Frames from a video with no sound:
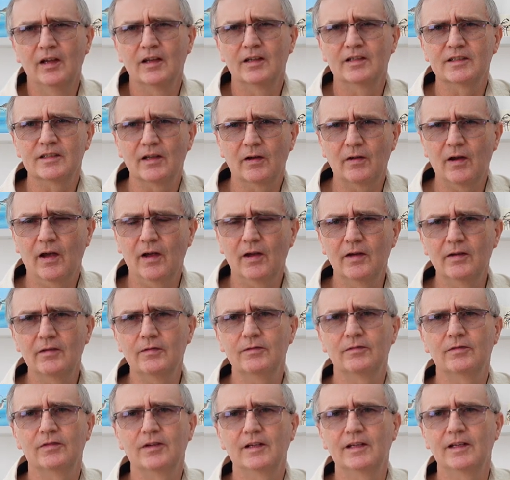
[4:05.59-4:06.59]
So
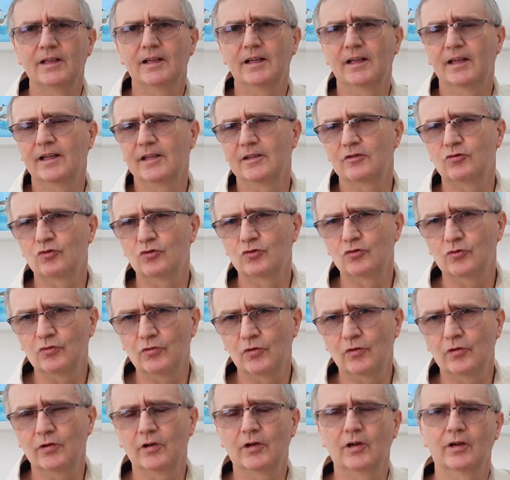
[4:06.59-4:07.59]
hopefully it's
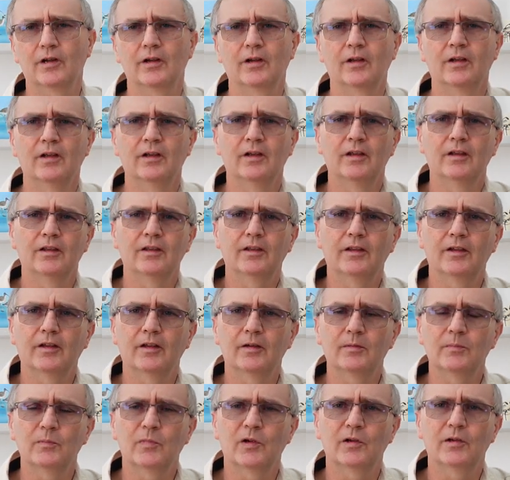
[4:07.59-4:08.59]
stronger
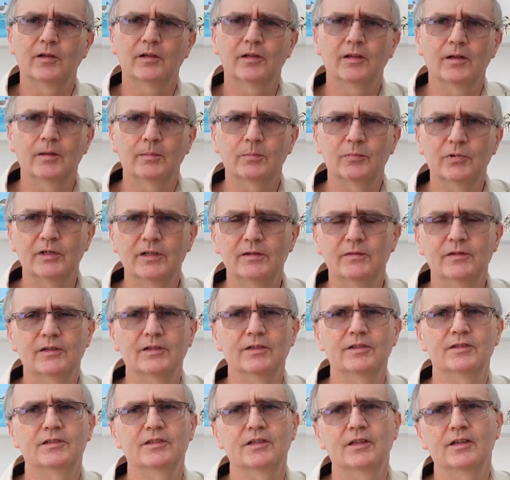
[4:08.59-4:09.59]
than my
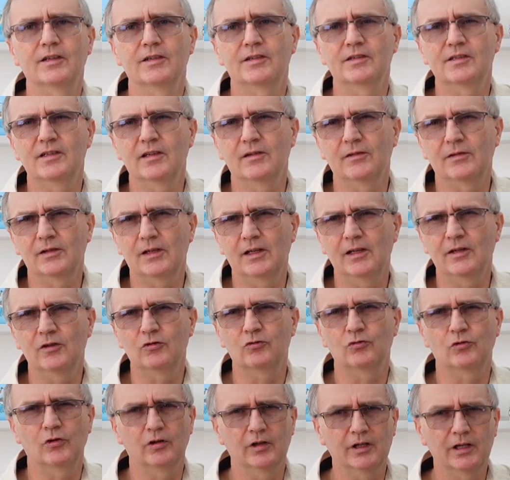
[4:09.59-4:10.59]
previous stealth gear
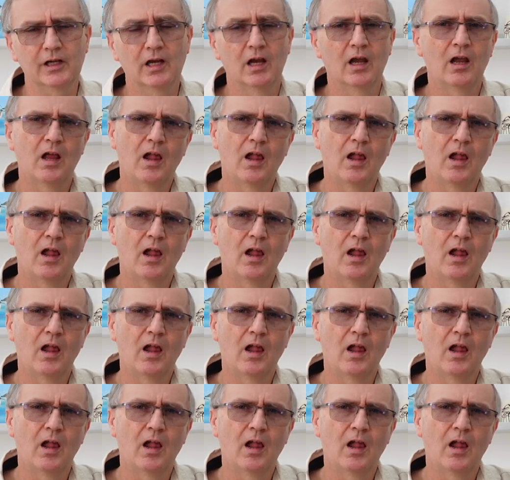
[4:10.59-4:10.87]
trolley,